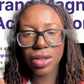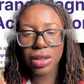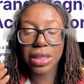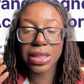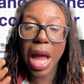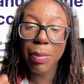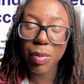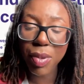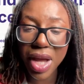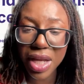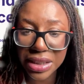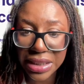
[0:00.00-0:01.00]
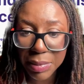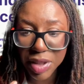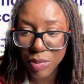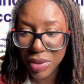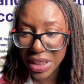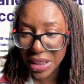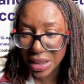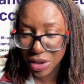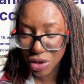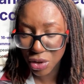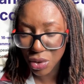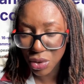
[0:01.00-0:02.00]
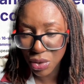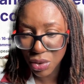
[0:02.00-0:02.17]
the type of person I'm speaking to